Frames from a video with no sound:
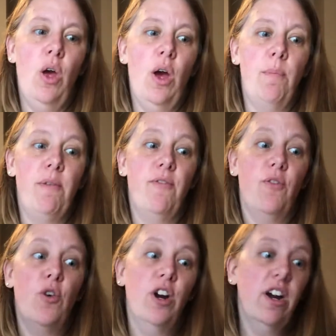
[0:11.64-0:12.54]

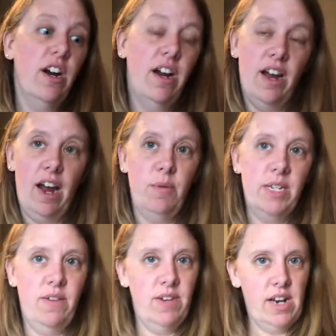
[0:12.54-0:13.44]
before I was
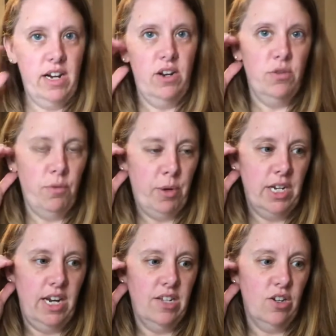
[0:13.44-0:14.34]
even diagnosed with breast
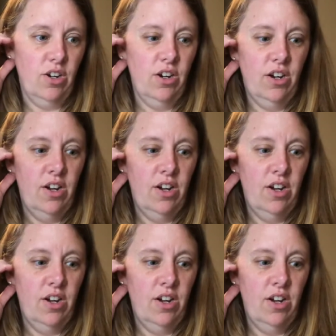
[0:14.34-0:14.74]
cancer,